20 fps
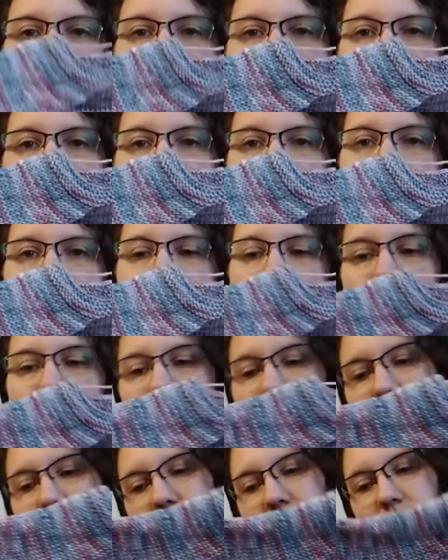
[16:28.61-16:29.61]
first
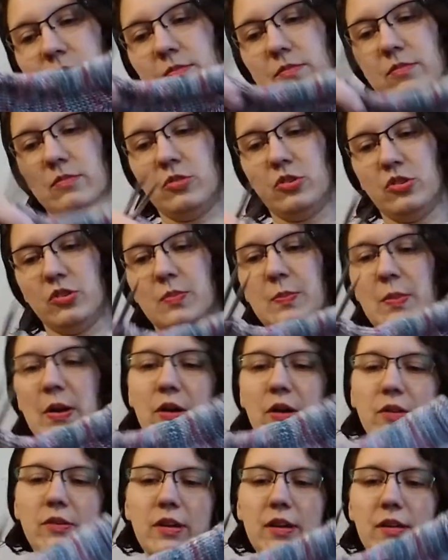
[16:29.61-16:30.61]
sleeve, just barely.